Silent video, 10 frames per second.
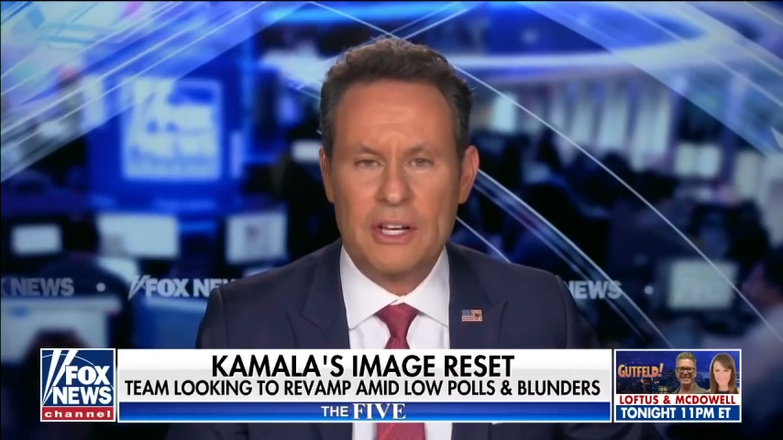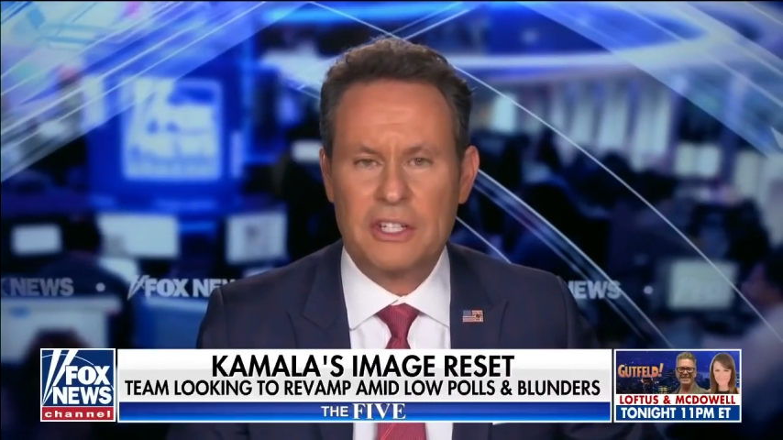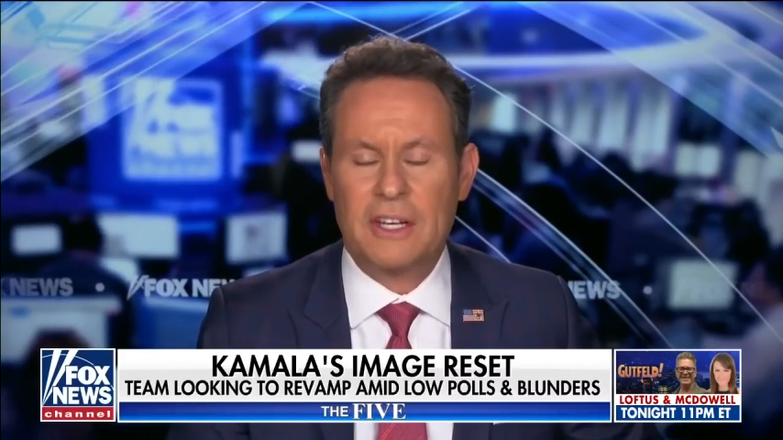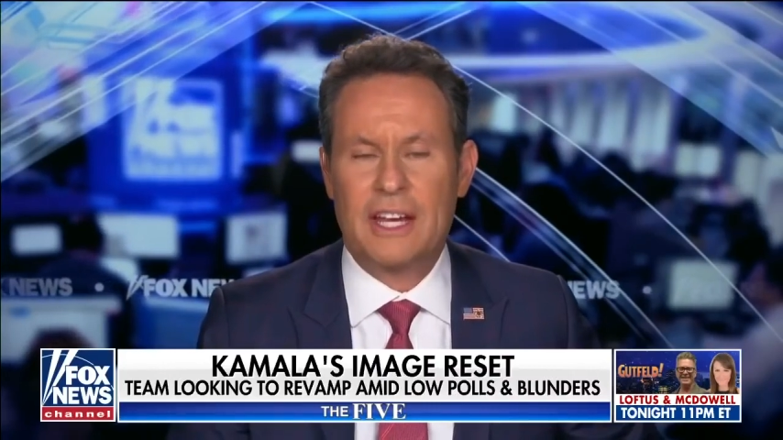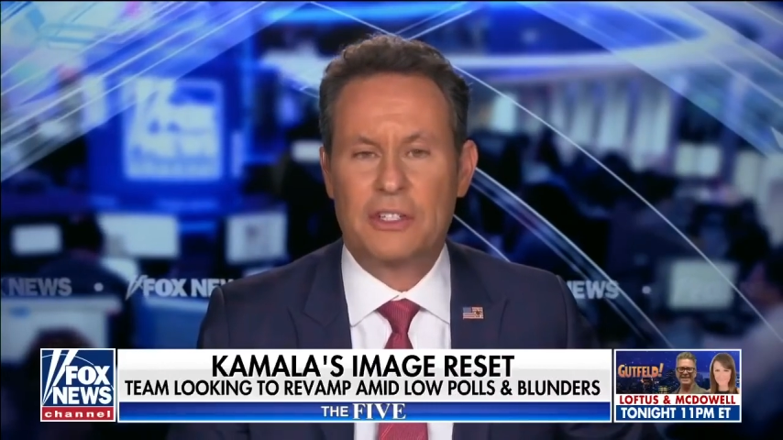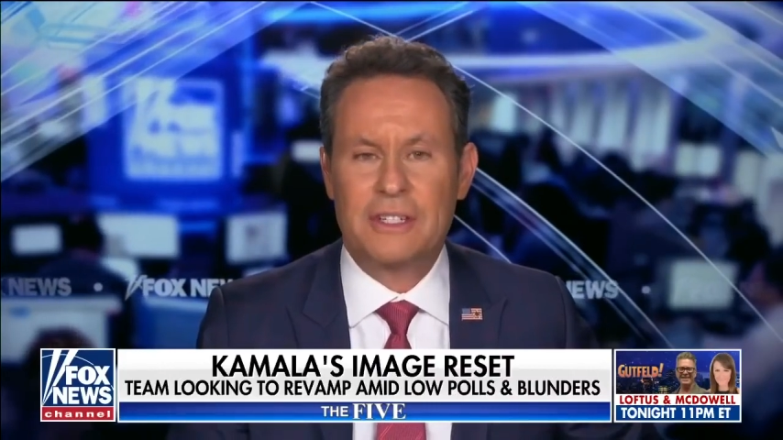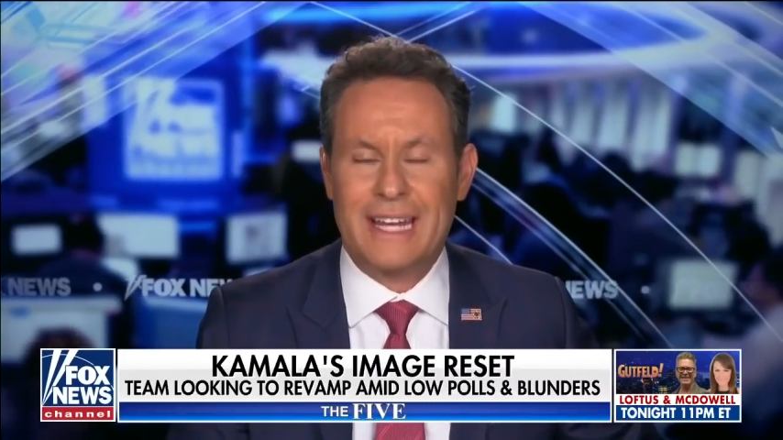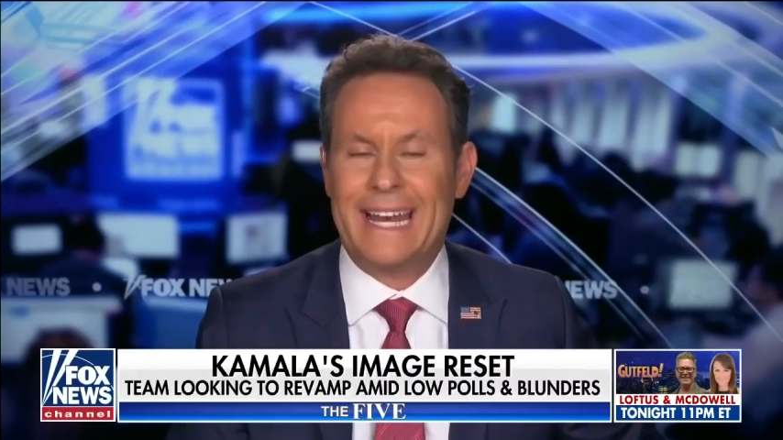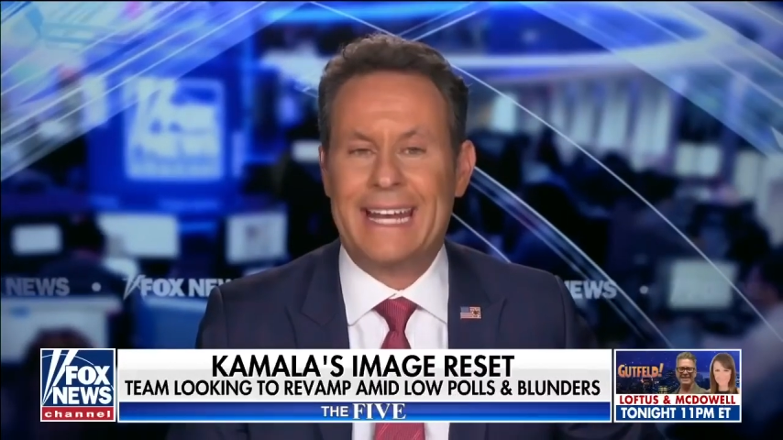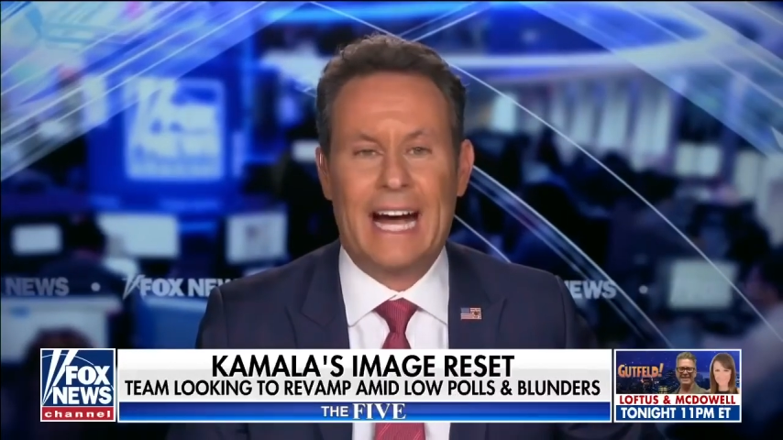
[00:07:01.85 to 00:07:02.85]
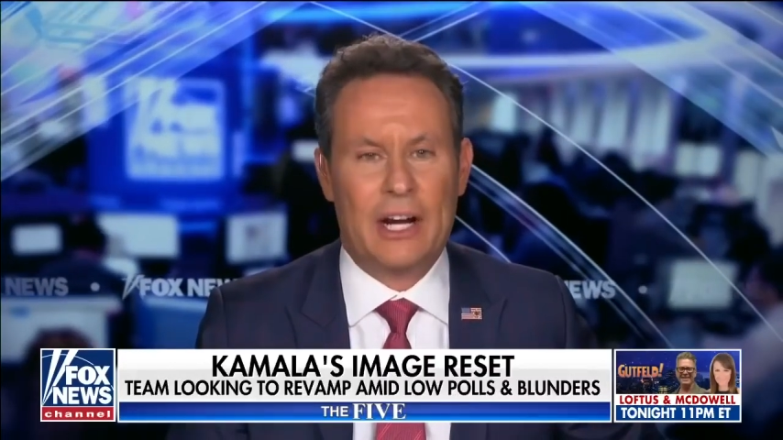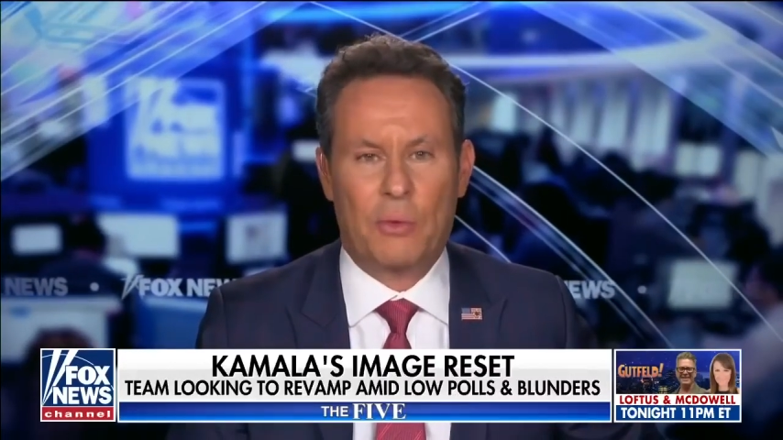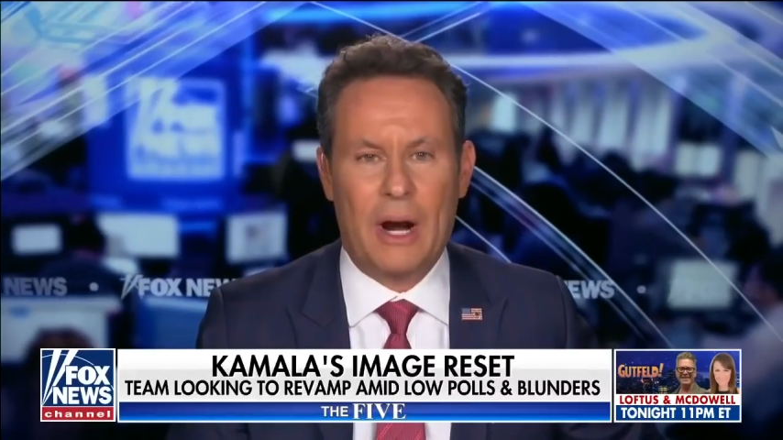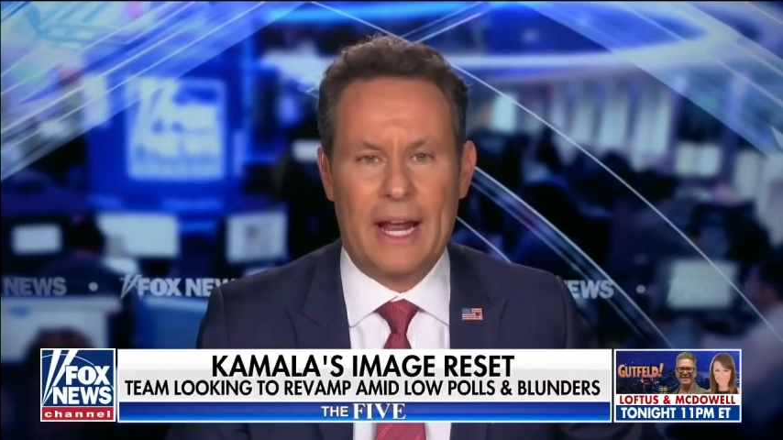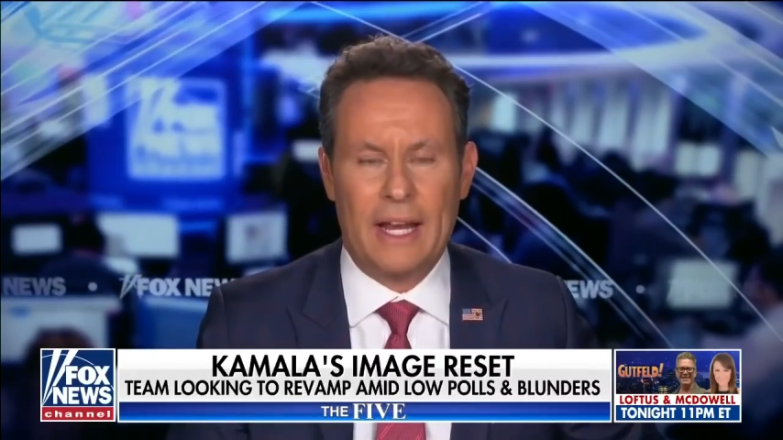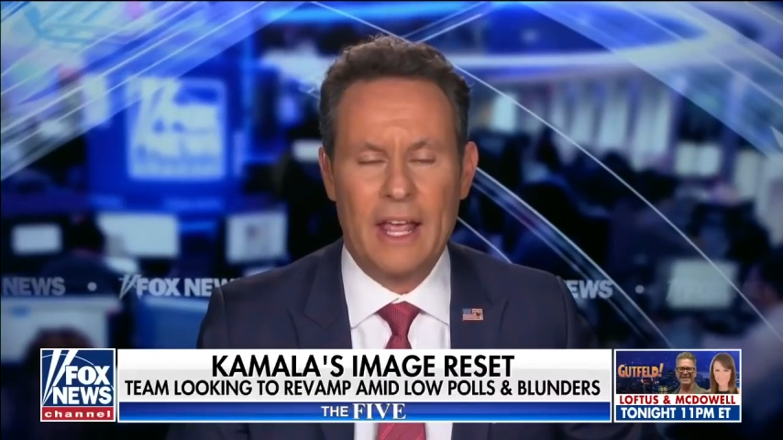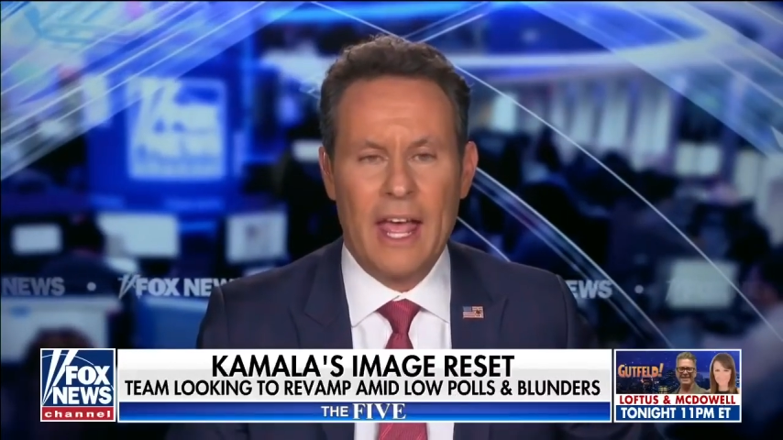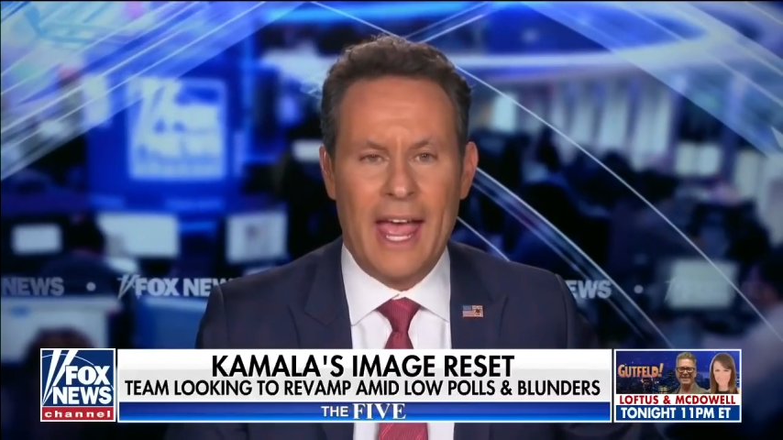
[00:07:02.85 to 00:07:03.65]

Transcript: resignations, and he got it right.